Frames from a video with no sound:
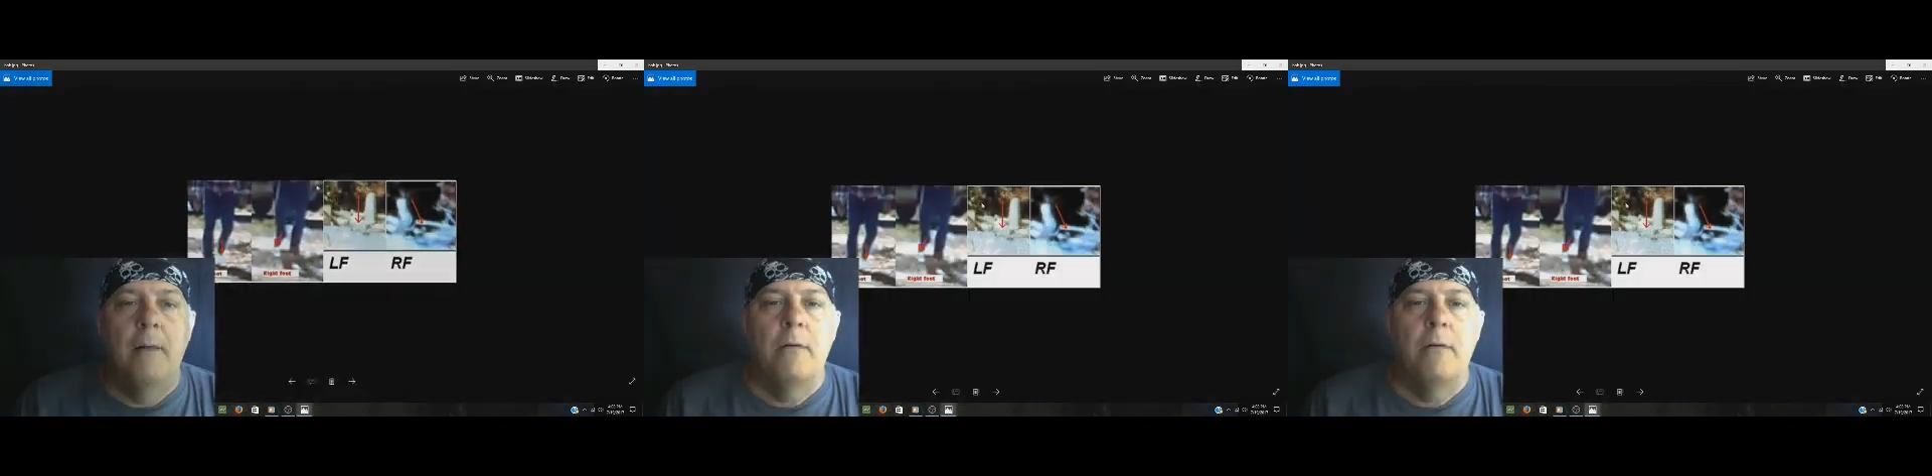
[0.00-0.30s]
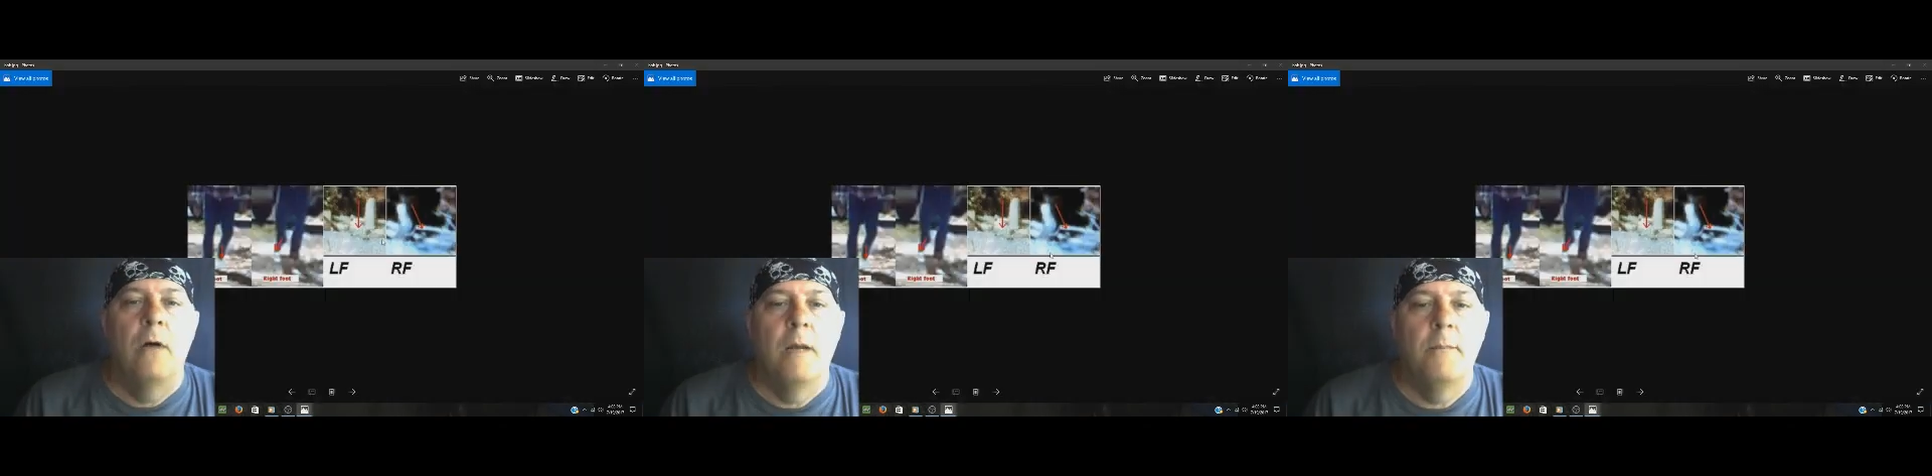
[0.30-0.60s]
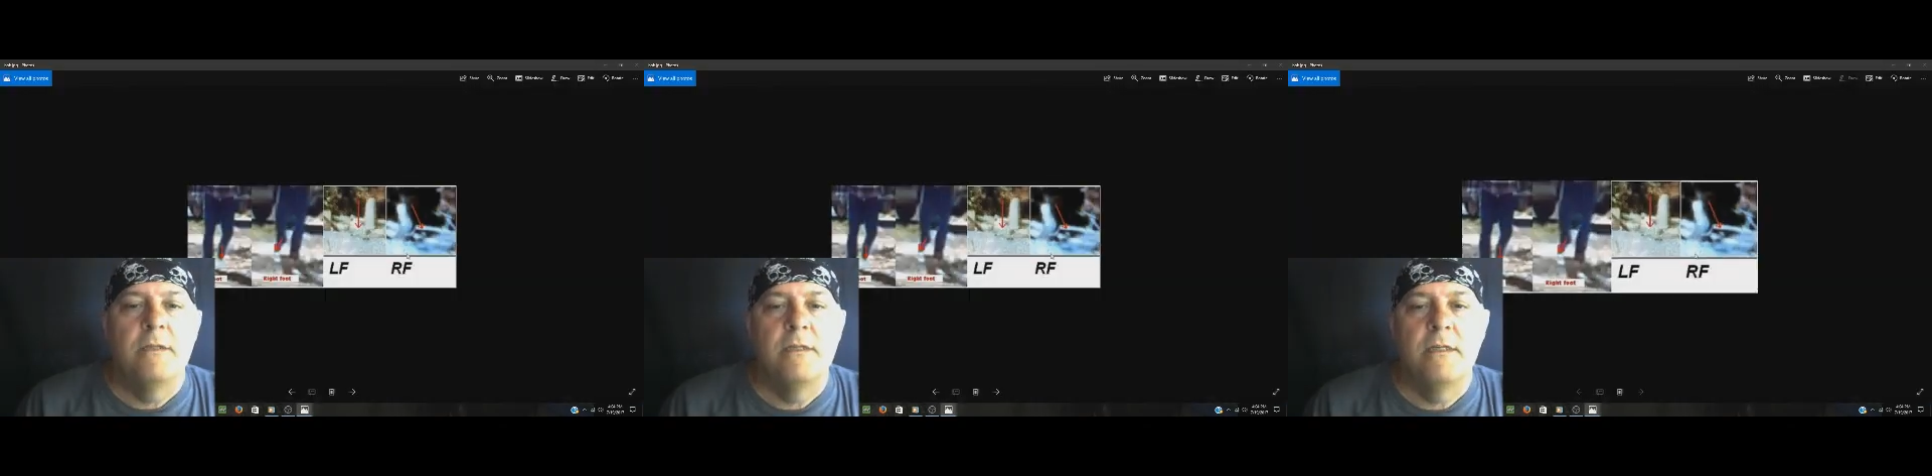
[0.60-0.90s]

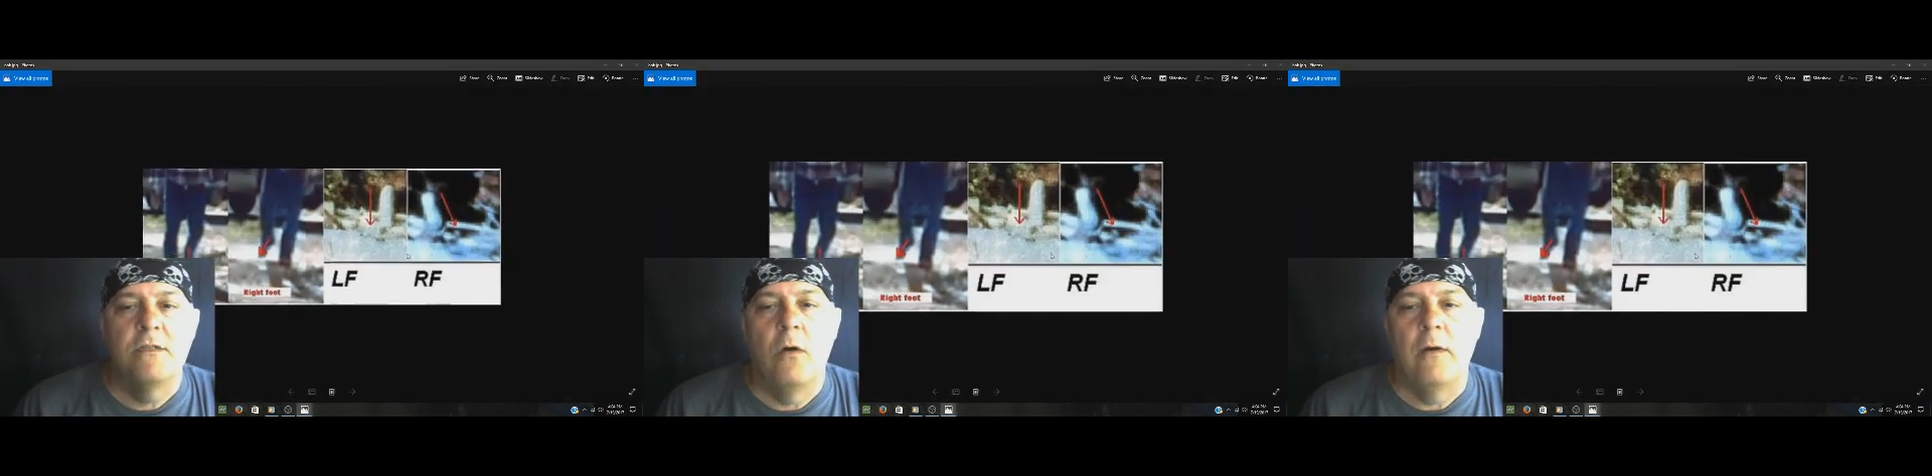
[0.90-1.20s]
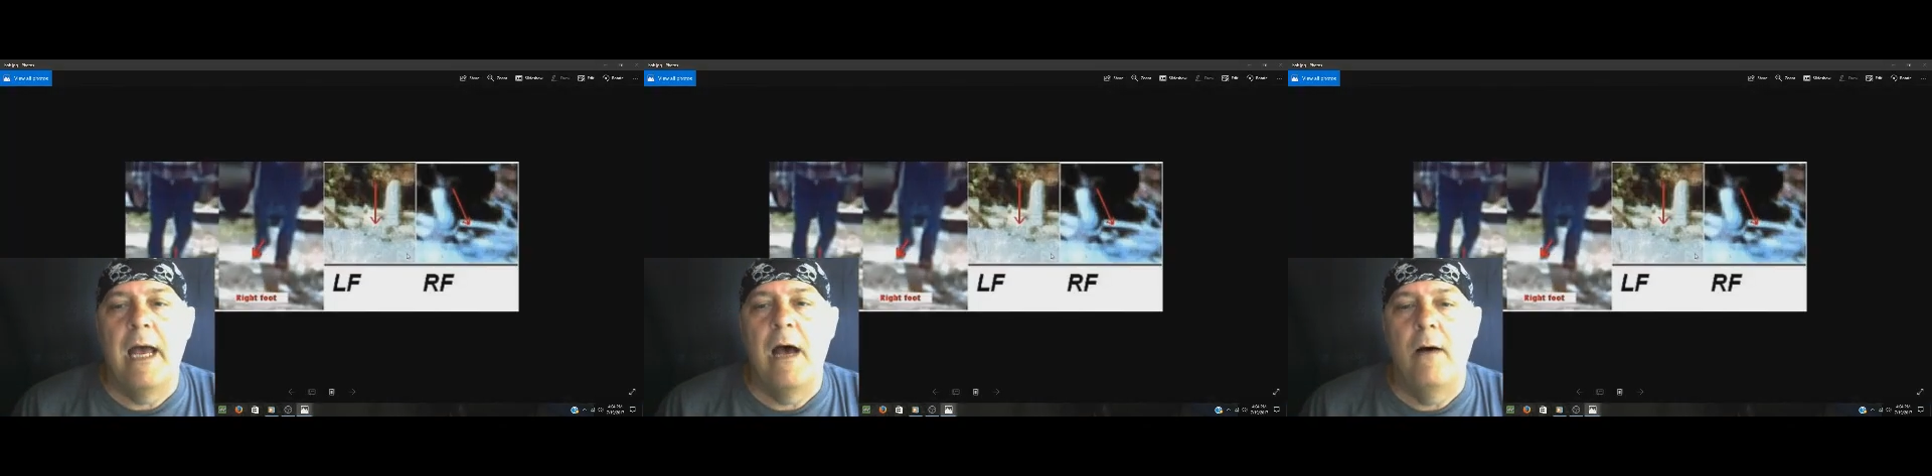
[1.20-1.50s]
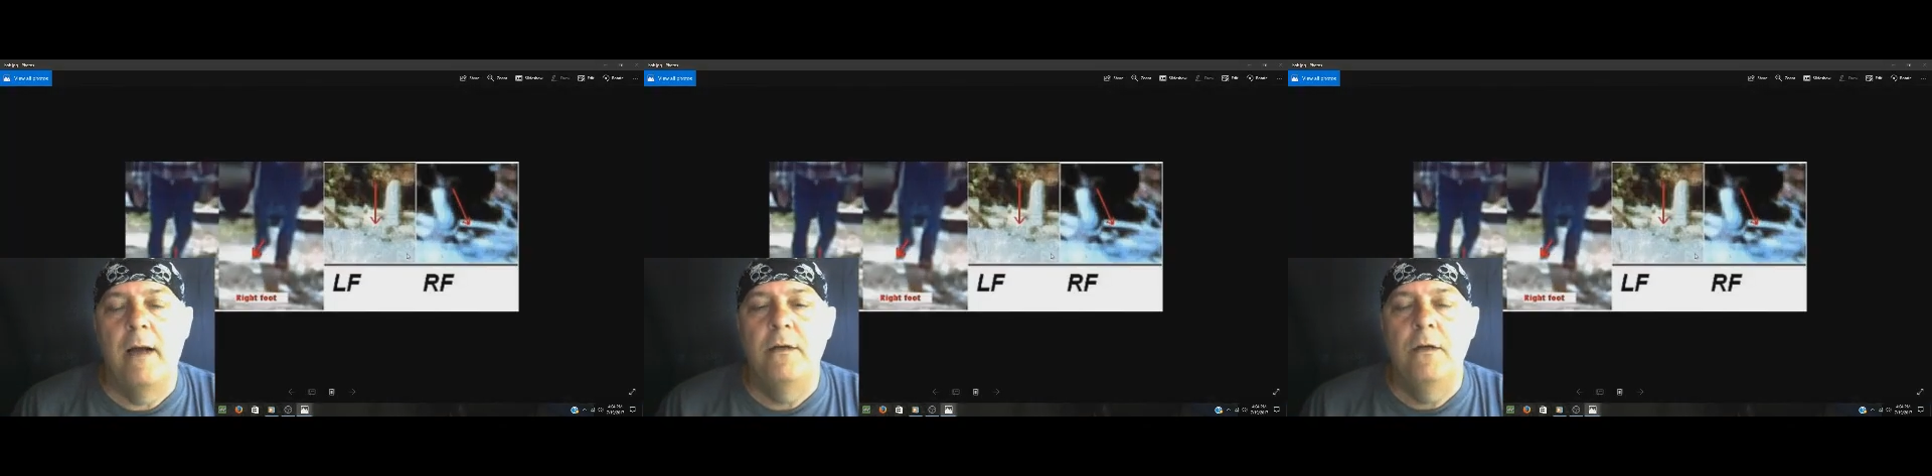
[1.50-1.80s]
Hieronymus, this is only how
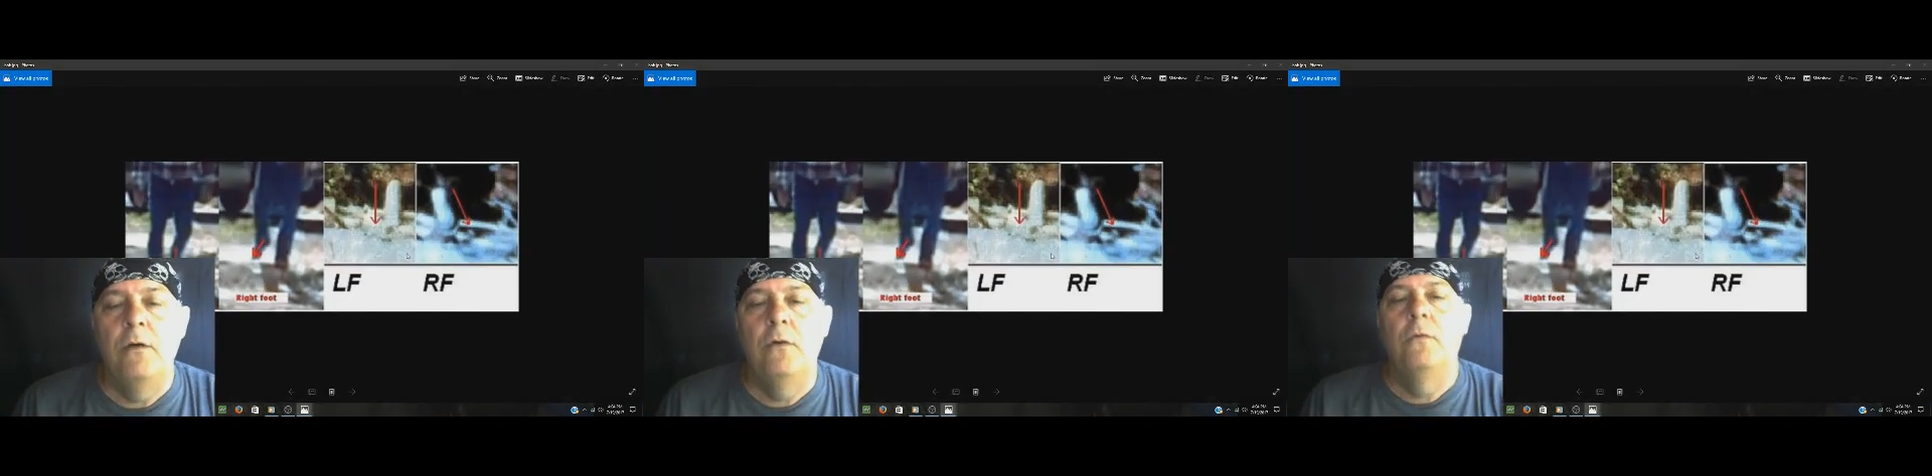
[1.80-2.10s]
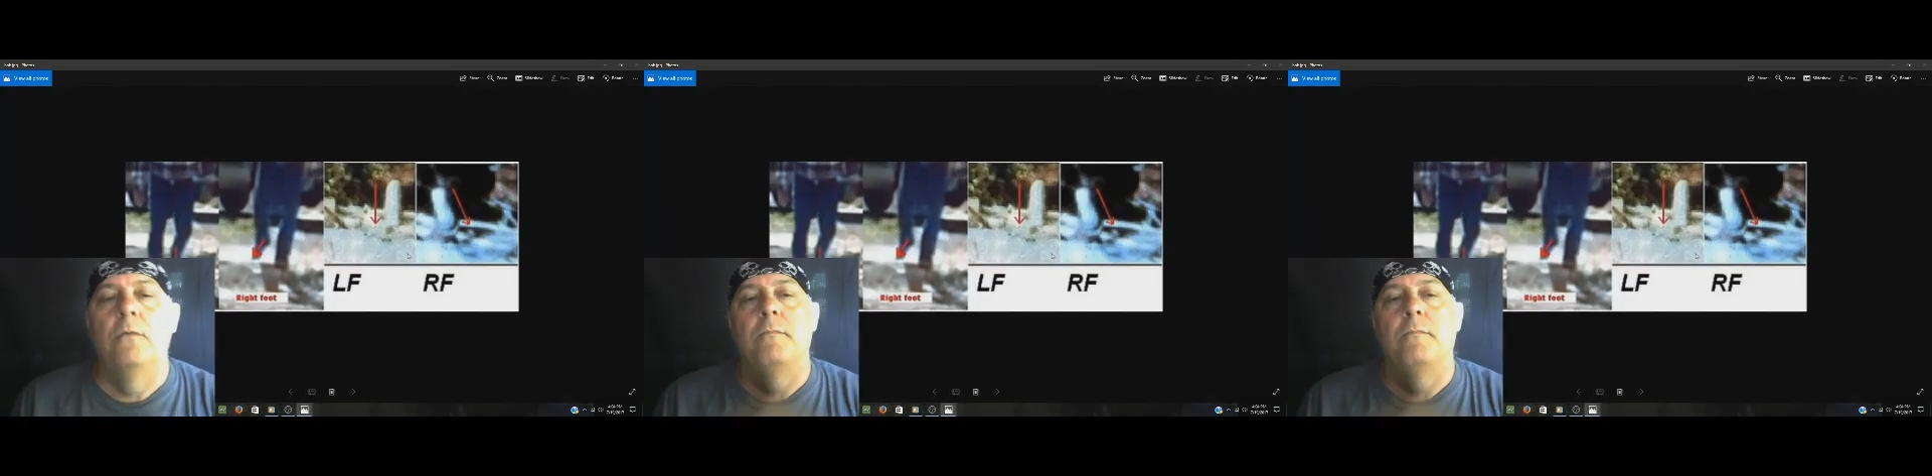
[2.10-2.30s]
I knew,